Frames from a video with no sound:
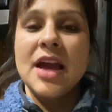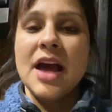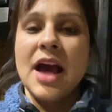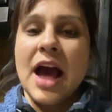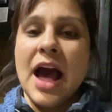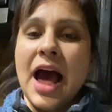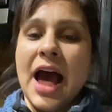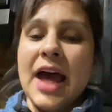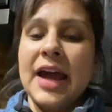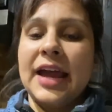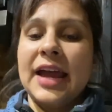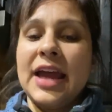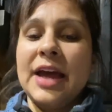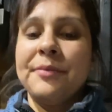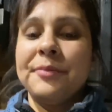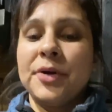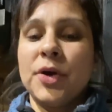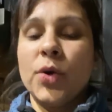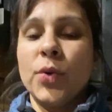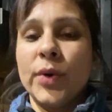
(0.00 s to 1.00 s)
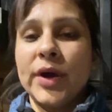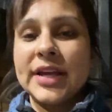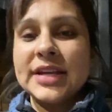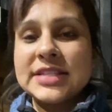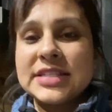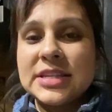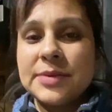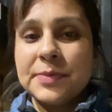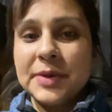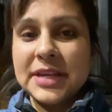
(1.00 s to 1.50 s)
I am going
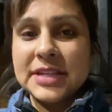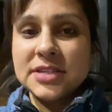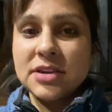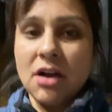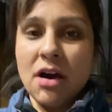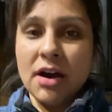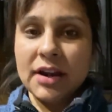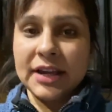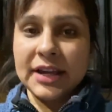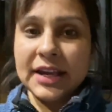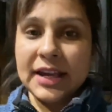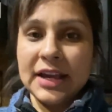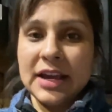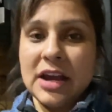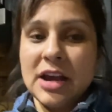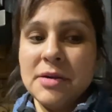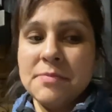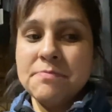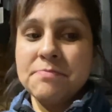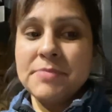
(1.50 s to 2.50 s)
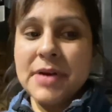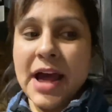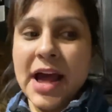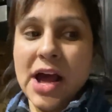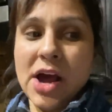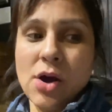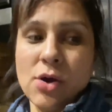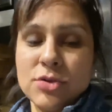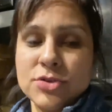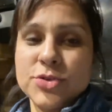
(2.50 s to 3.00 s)
to be talking
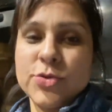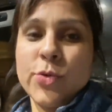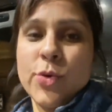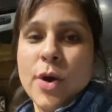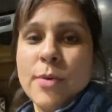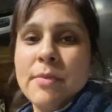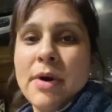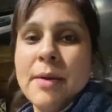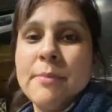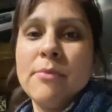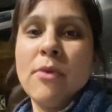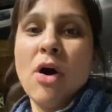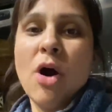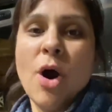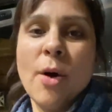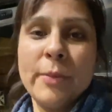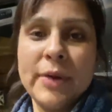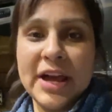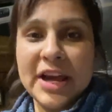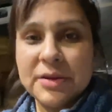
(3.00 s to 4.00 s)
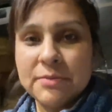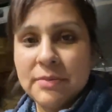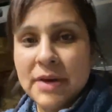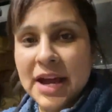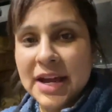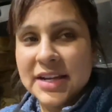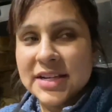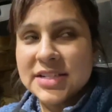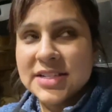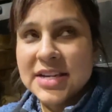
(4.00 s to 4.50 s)
about what my mom and
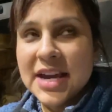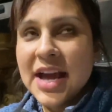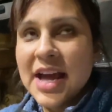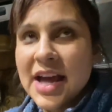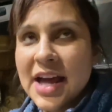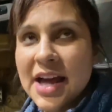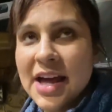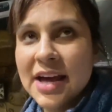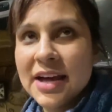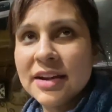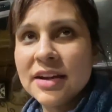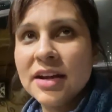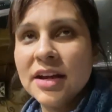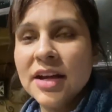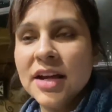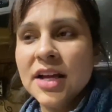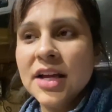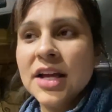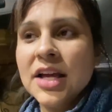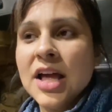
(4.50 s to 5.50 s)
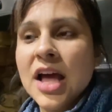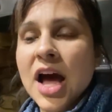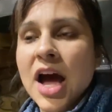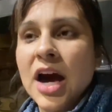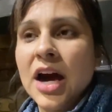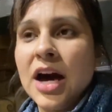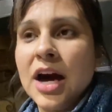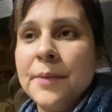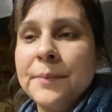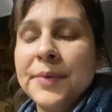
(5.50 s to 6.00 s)
my dad
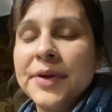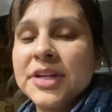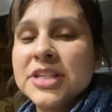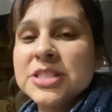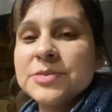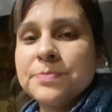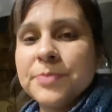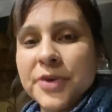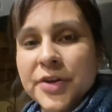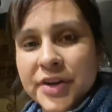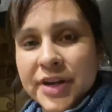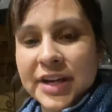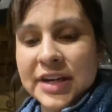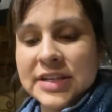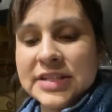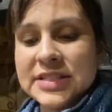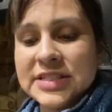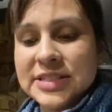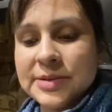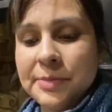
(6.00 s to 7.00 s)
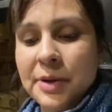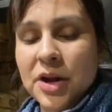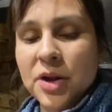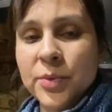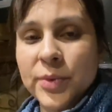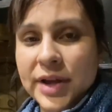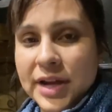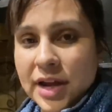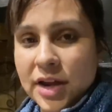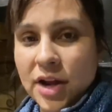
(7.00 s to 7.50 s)
experienced about a
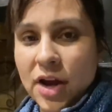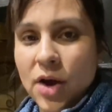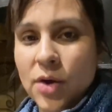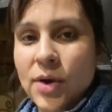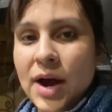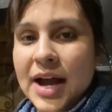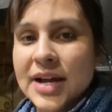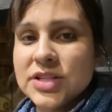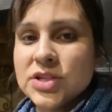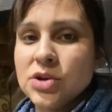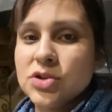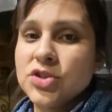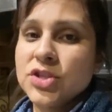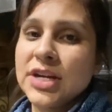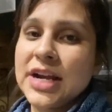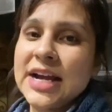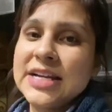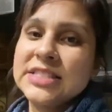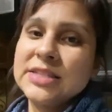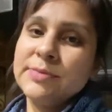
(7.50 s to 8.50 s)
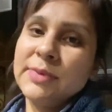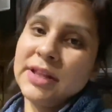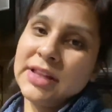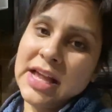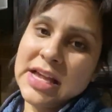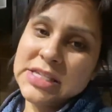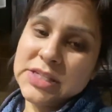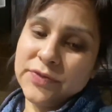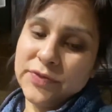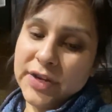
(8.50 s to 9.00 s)
week ago. I told you guys in my
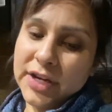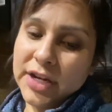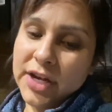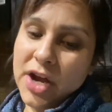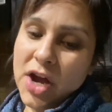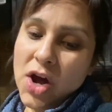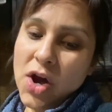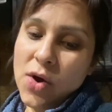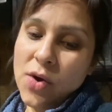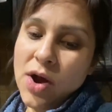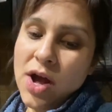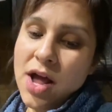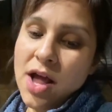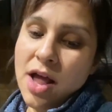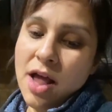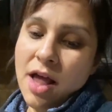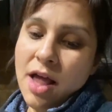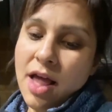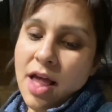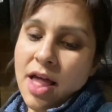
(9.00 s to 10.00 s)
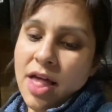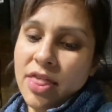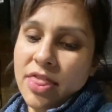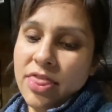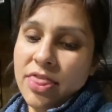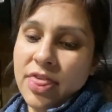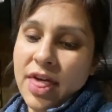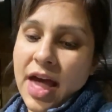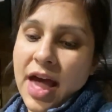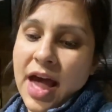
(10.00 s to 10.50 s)
last video
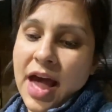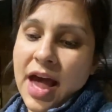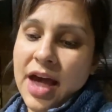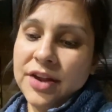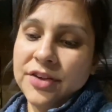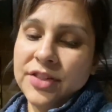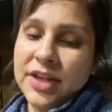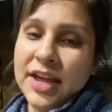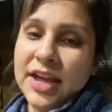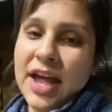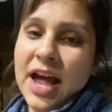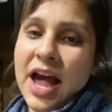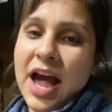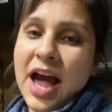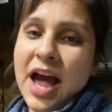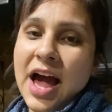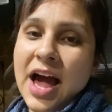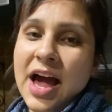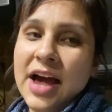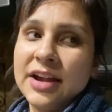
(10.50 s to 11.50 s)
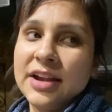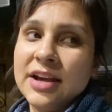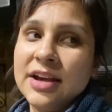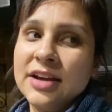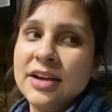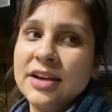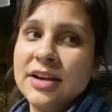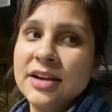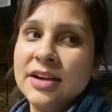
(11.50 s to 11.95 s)
that they had